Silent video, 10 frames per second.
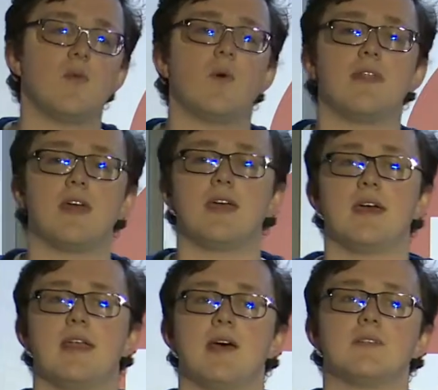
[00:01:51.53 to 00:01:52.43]
where they
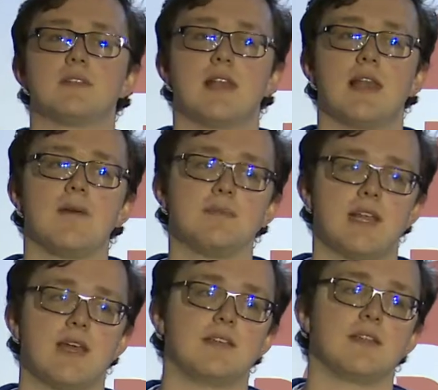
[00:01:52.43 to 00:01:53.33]
announced Lambda
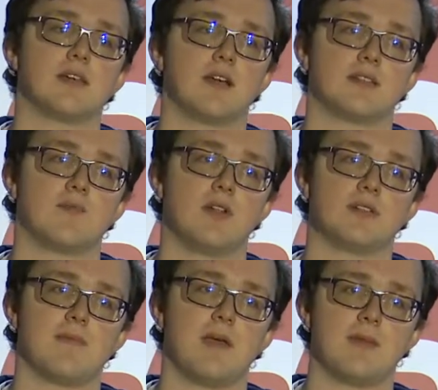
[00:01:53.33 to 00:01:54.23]
Layers and the custom
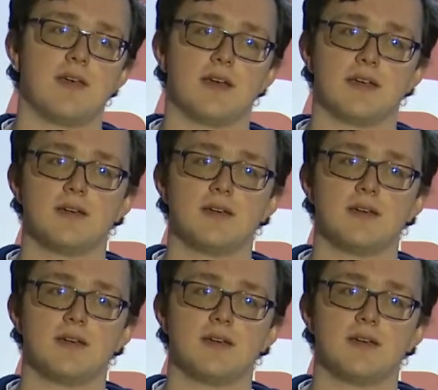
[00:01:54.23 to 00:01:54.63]
Runtime API,